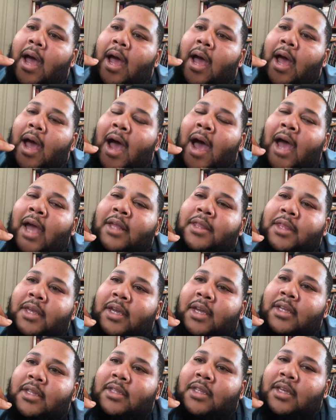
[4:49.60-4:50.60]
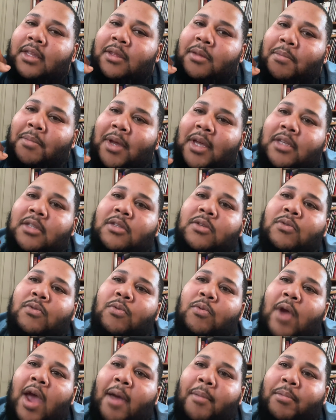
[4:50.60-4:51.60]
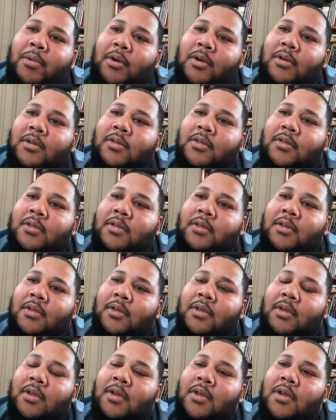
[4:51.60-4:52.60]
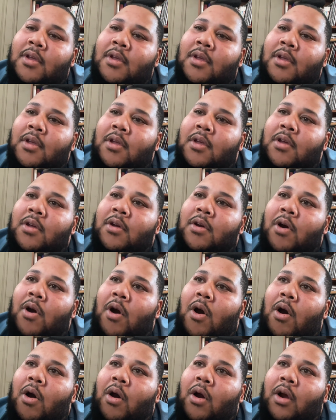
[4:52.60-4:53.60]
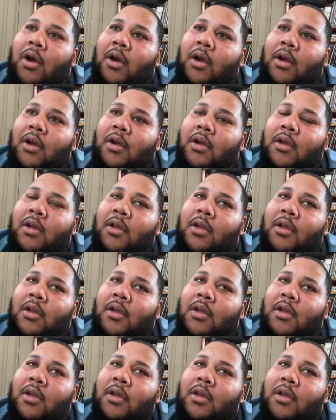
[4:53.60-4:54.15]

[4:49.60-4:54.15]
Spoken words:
I think that the best 2 rappers are